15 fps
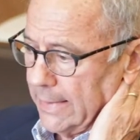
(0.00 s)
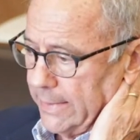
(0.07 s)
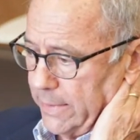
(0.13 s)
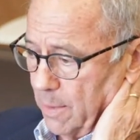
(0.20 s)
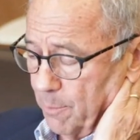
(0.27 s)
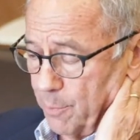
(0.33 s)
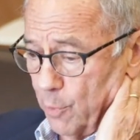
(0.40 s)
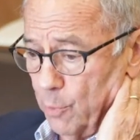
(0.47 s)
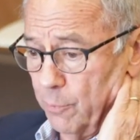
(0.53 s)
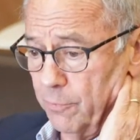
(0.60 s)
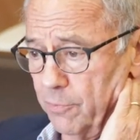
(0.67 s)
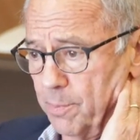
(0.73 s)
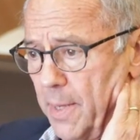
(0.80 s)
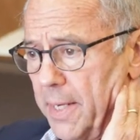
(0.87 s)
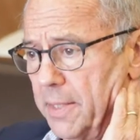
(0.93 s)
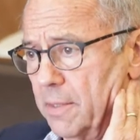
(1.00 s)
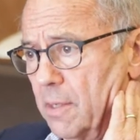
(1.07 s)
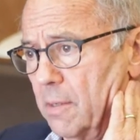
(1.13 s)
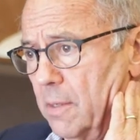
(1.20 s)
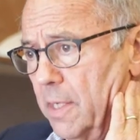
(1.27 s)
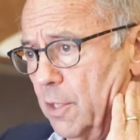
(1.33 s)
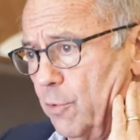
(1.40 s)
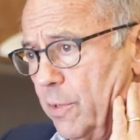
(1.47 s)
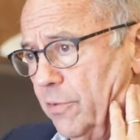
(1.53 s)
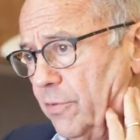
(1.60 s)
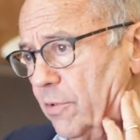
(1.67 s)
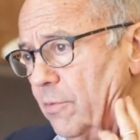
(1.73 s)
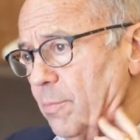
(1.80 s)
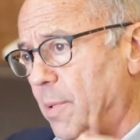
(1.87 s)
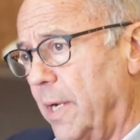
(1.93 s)
It improves brain or
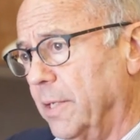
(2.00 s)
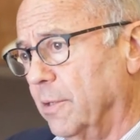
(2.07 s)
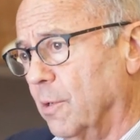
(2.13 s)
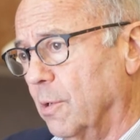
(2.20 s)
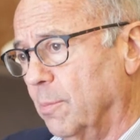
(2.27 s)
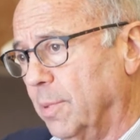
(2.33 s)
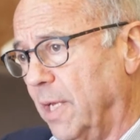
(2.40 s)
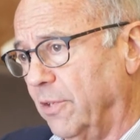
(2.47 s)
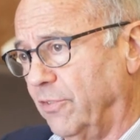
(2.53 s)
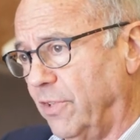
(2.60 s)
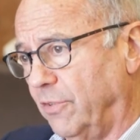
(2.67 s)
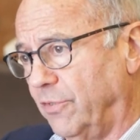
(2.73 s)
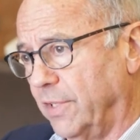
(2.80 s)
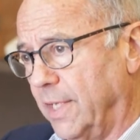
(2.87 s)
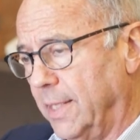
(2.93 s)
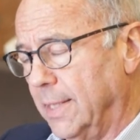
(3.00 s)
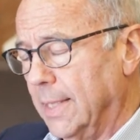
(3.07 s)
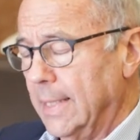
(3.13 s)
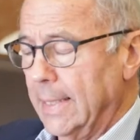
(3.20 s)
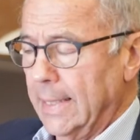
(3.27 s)
increases brain neuroplasticity.